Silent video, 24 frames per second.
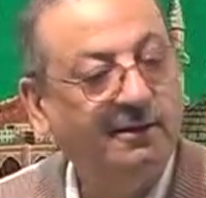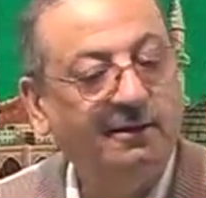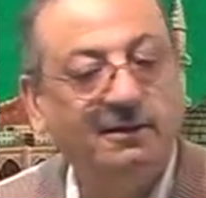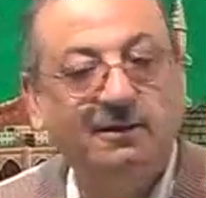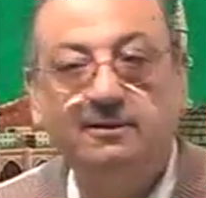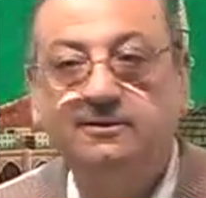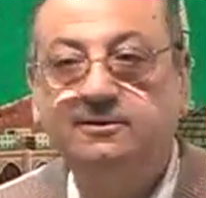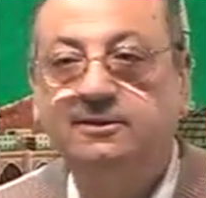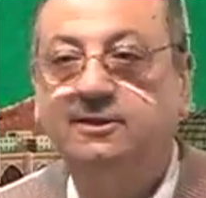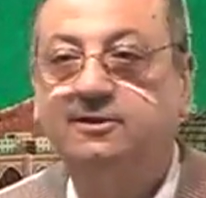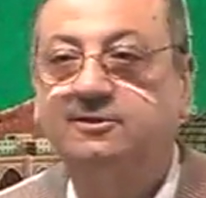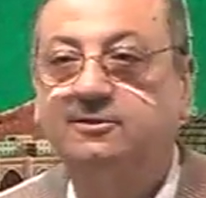
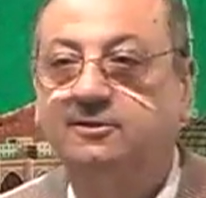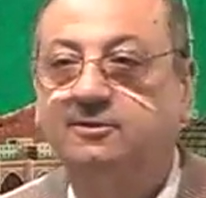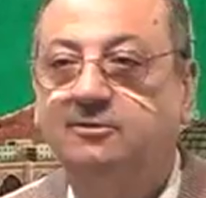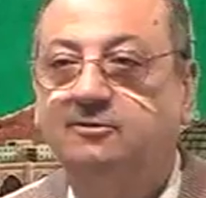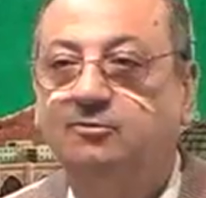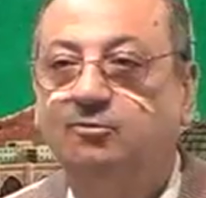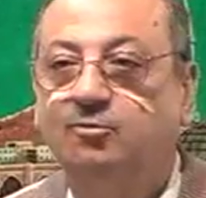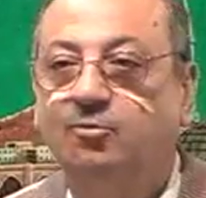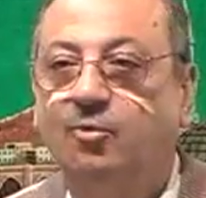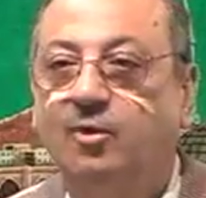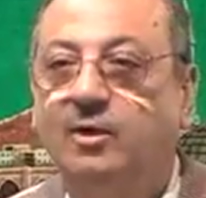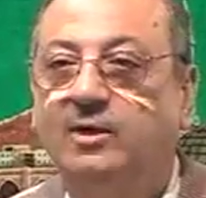That
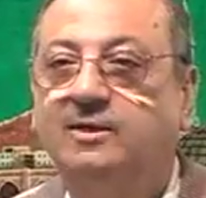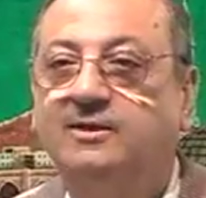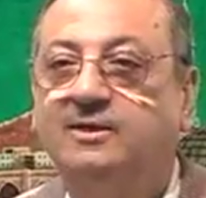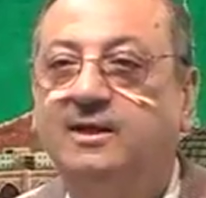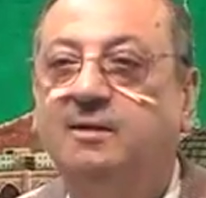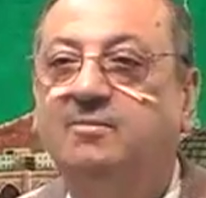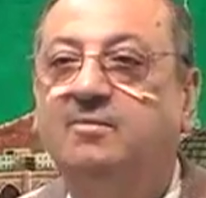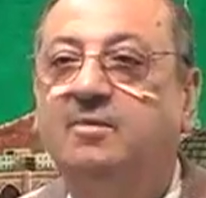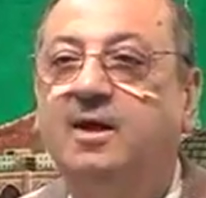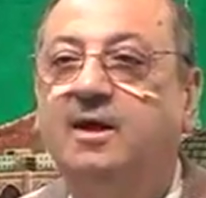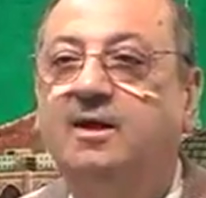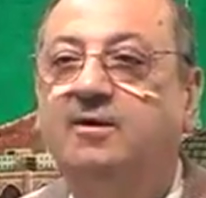one
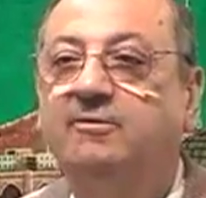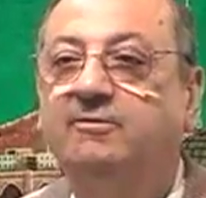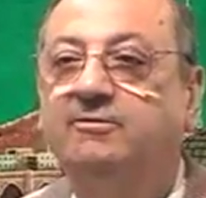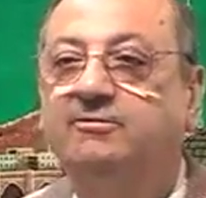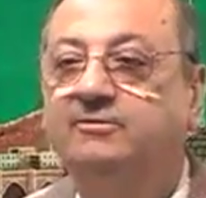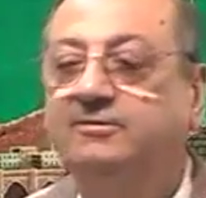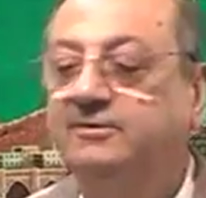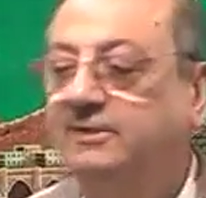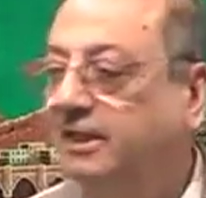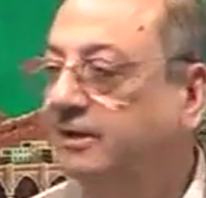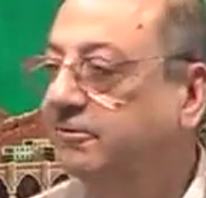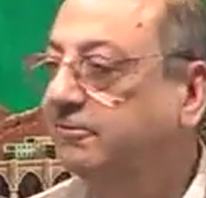dhamma of
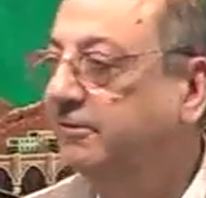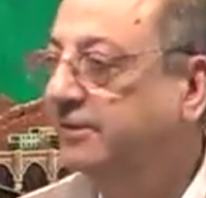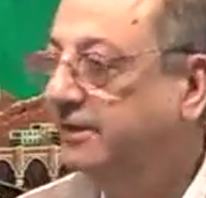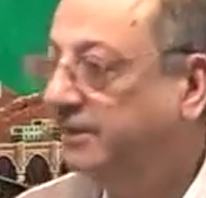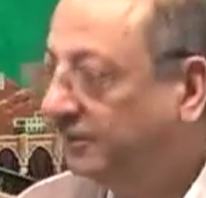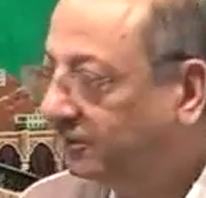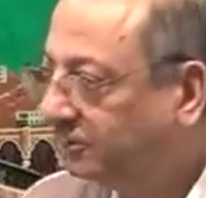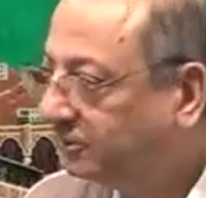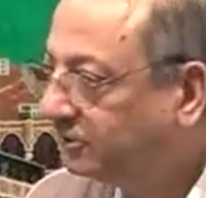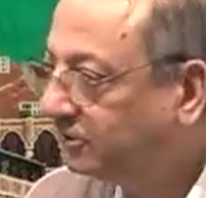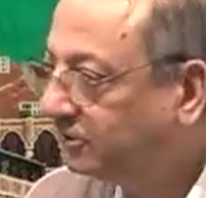tanween is